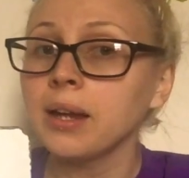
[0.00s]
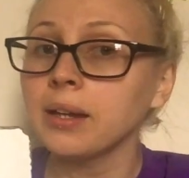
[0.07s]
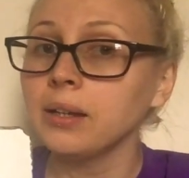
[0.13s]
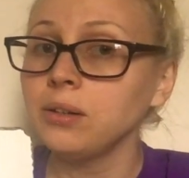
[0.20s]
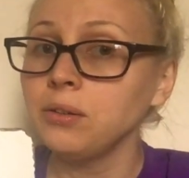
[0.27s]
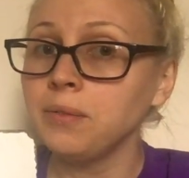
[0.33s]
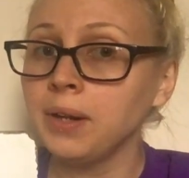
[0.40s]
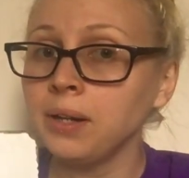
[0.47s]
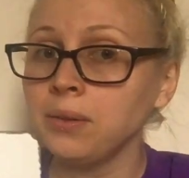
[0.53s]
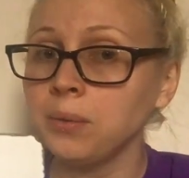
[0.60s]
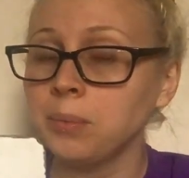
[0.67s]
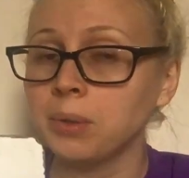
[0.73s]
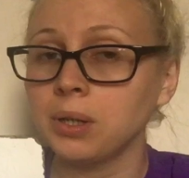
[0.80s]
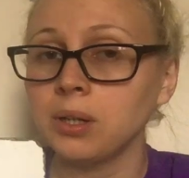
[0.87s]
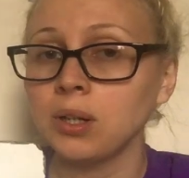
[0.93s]
Can you write the
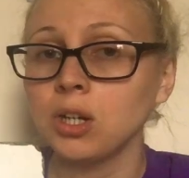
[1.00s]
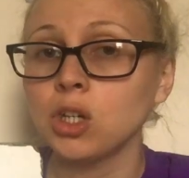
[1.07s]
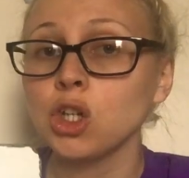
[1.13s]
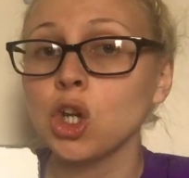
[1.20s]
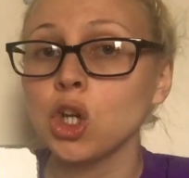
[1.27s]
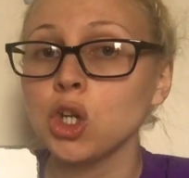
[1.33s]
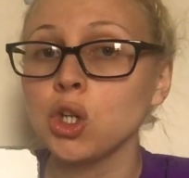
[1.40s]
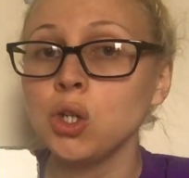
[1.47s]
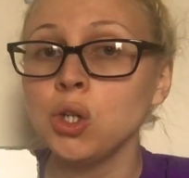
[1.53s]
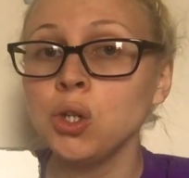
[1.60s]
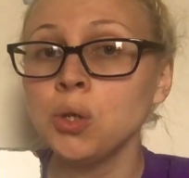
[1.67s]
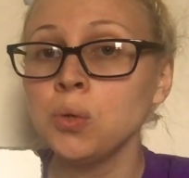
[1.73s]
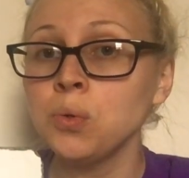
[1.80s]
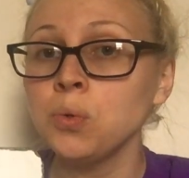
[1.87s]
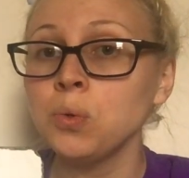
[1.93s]
word
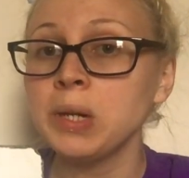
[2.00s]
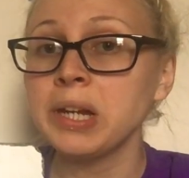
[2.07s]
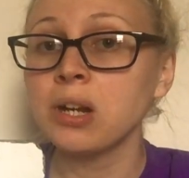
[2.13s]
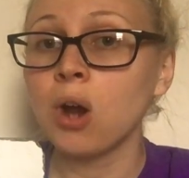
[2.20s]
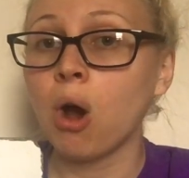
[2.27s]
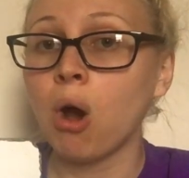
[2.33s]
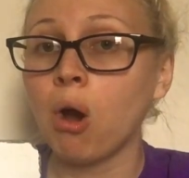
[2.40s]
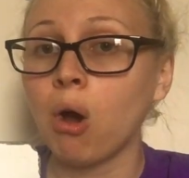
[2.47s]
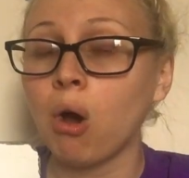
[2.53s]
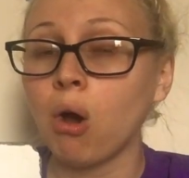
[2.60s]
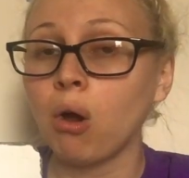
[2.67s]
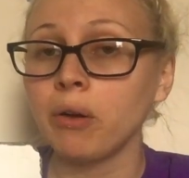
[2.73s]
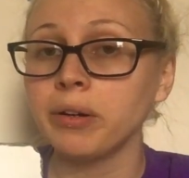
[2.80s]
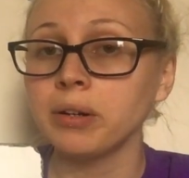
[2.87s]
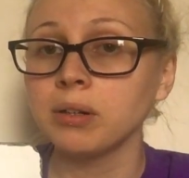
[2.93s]

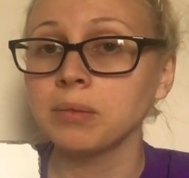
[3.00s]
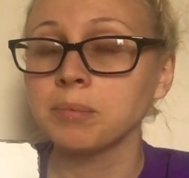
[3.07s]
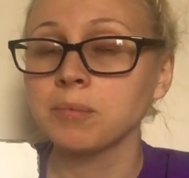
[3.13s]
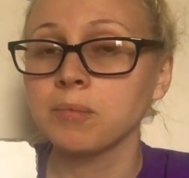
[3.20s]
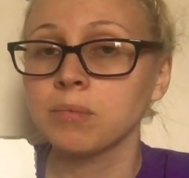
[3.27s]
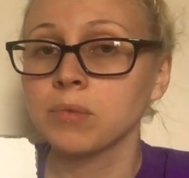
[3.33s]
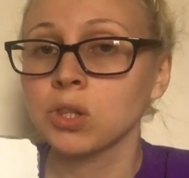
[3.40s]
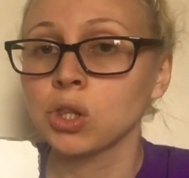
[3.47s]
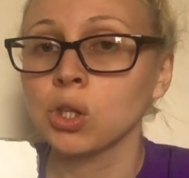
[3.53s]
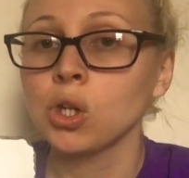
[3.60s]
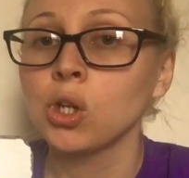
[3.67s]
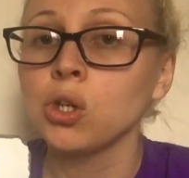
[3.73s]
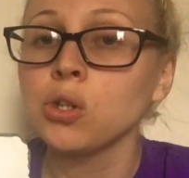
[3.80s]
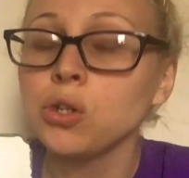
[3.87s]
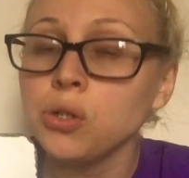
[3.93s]
unicorn?
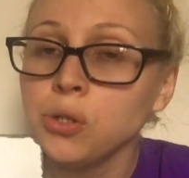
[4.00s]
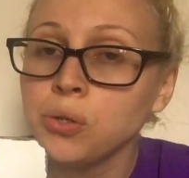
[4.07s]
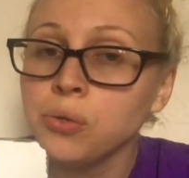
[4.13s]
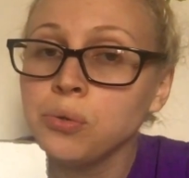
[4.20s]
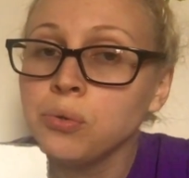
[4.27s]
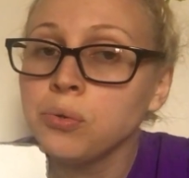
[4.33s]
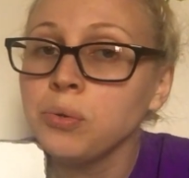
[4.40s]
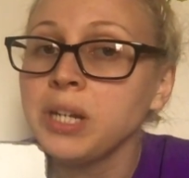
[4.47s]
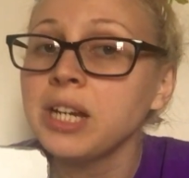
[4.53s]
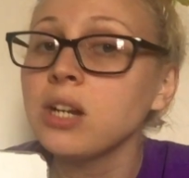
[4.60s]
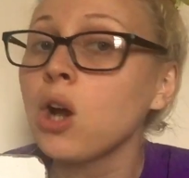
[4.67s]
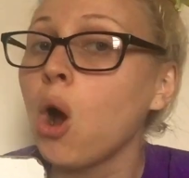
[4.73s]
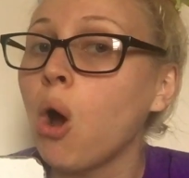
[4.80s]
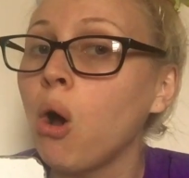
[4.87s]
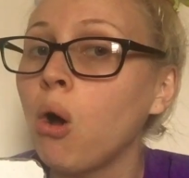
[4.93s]

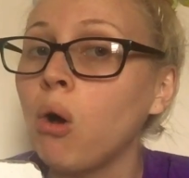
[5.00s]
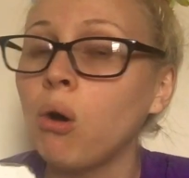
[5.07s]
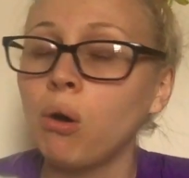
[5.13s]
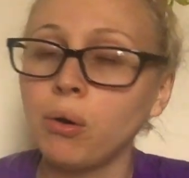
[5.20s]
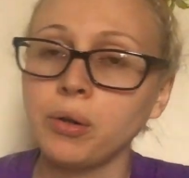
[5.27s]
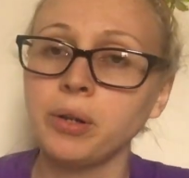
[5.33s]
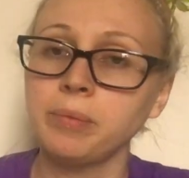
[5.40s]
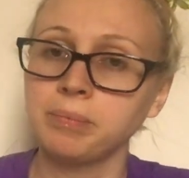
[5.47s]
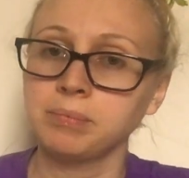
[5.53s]
Unicorn.